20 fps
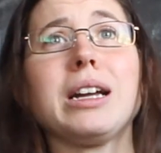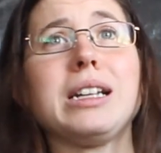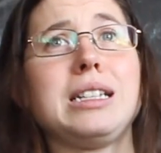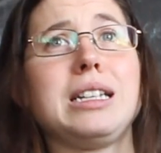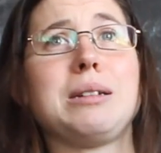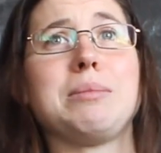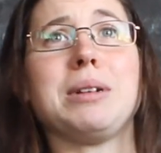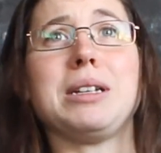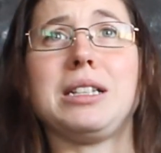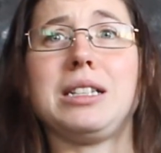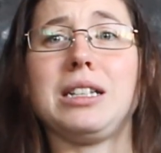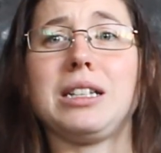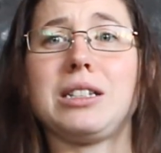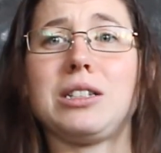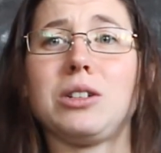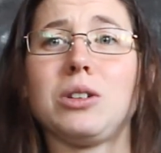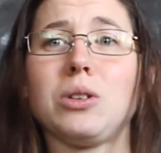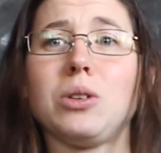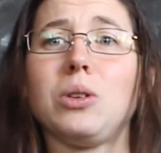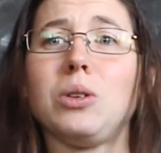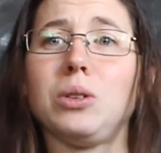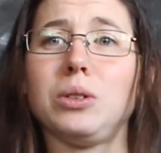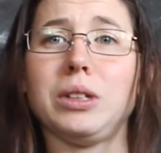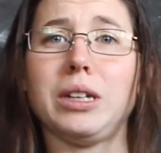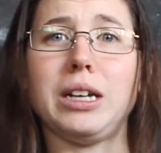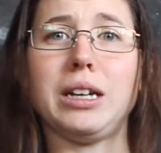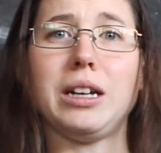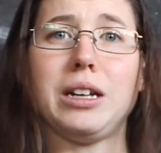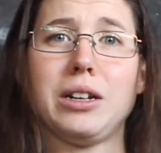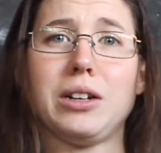I take my 6-year-old
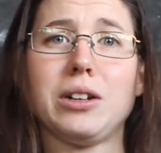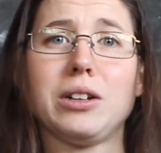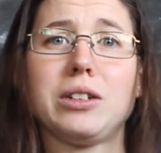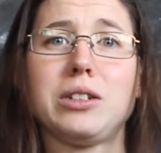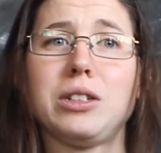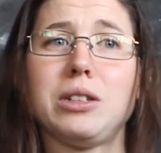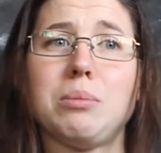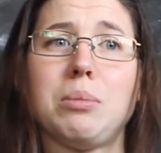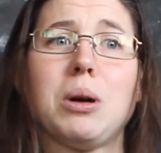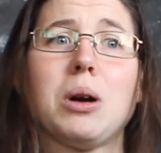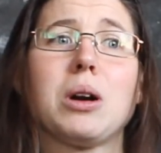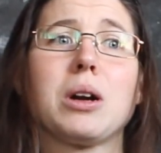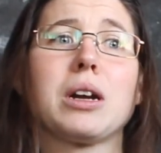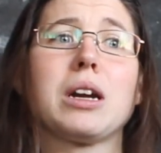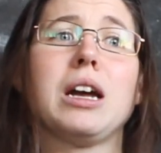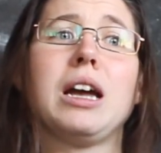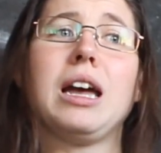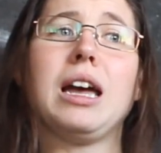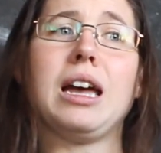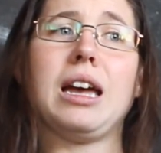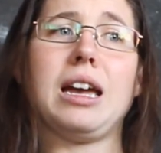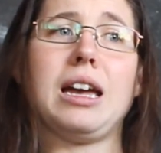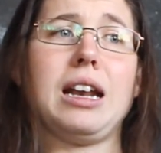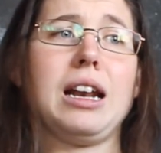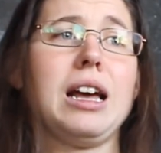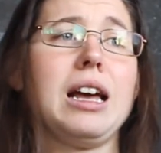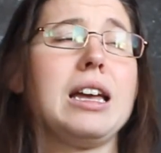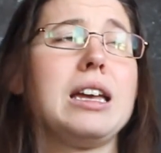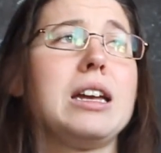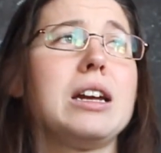and under to the park, and
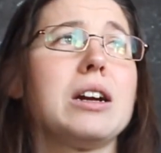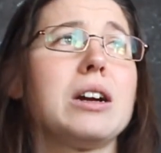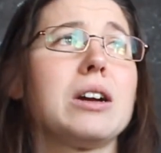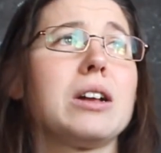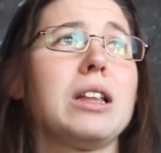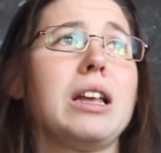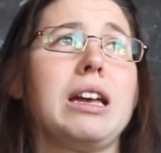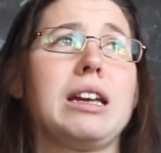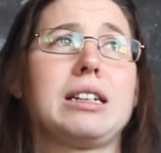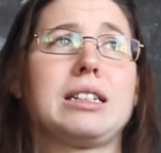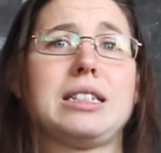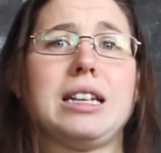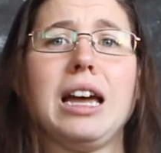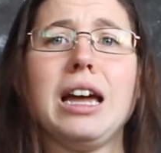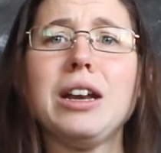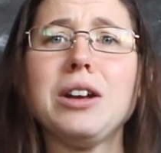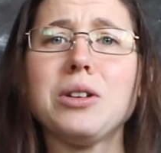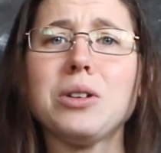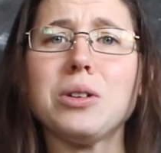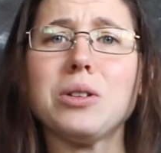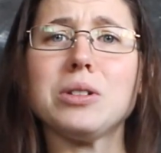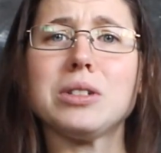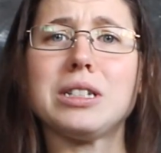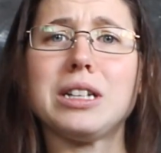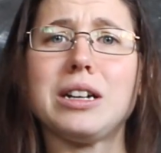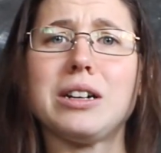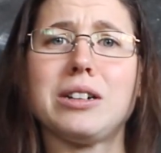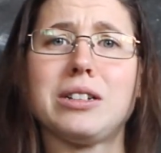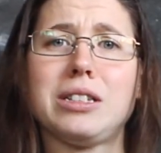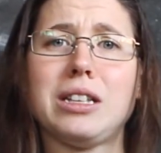I hear like 10-year-olds
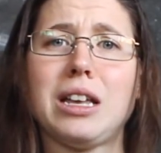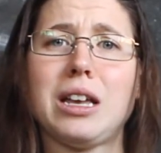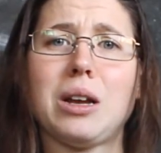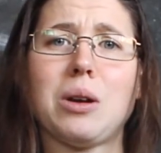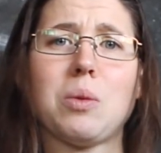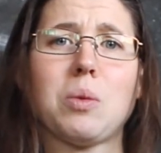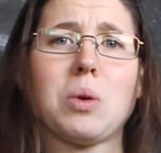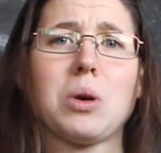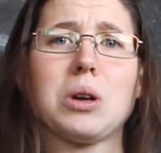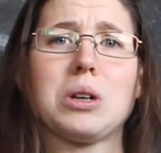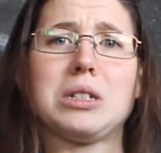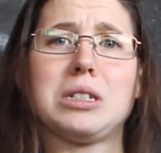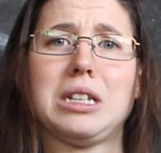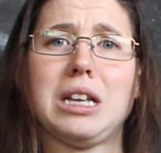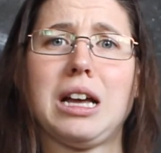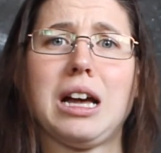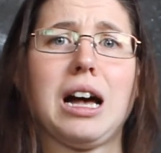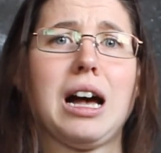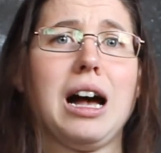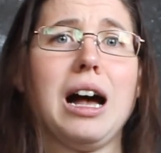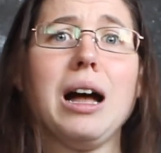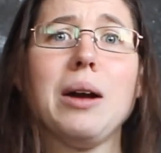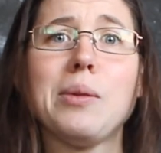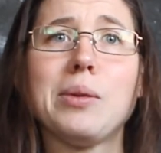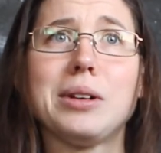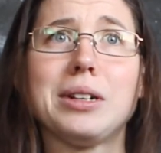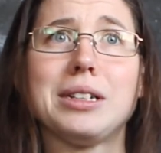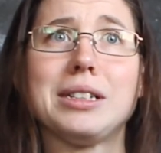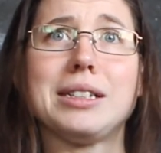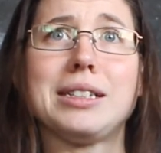there saying words that I
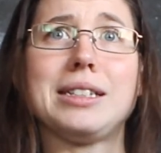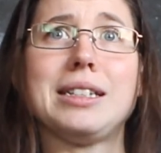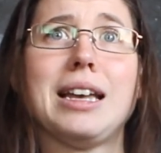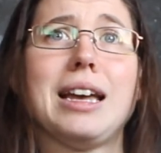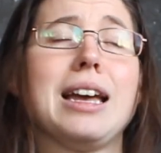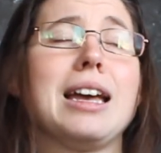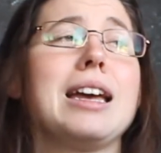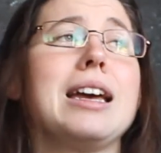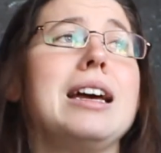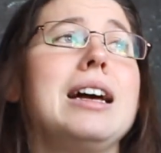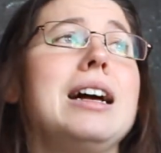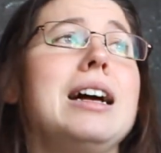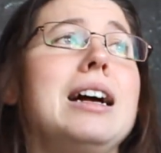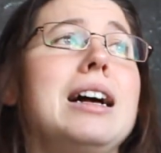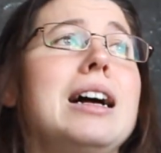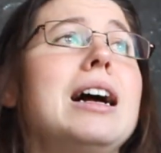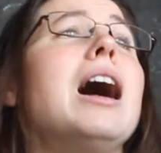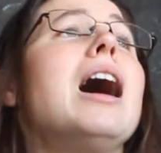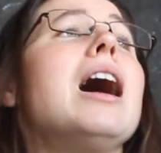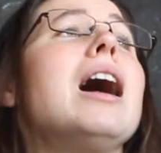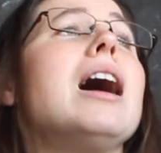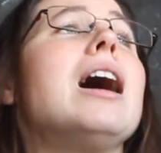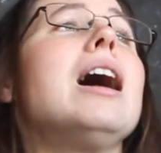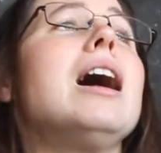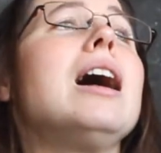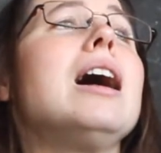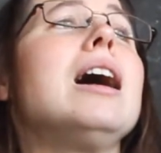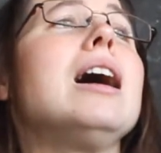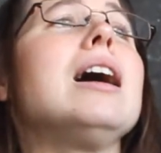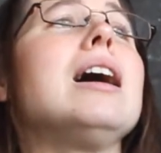wouldn't say. Ha
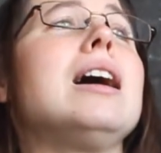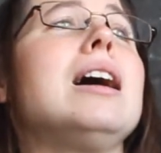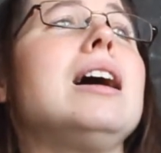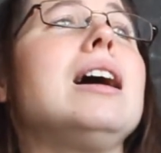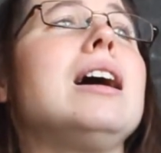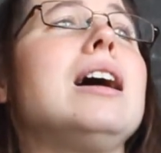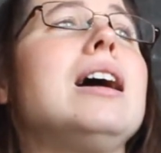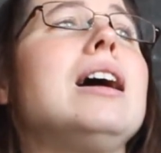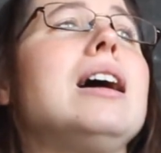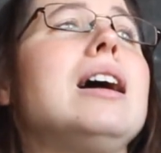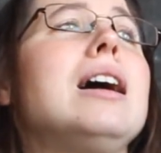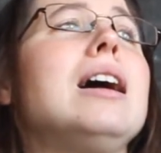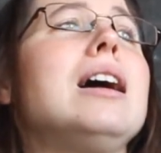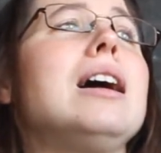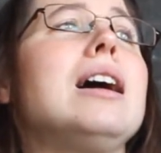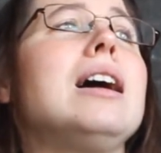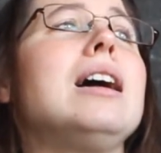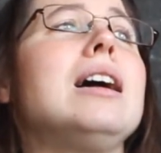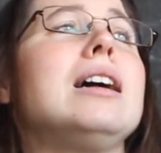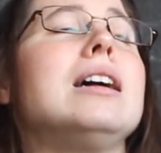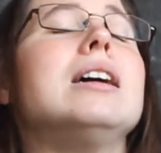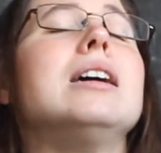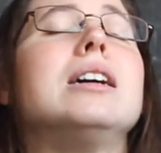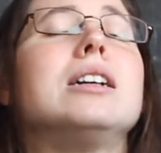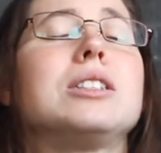ha ha ha ha ha ha.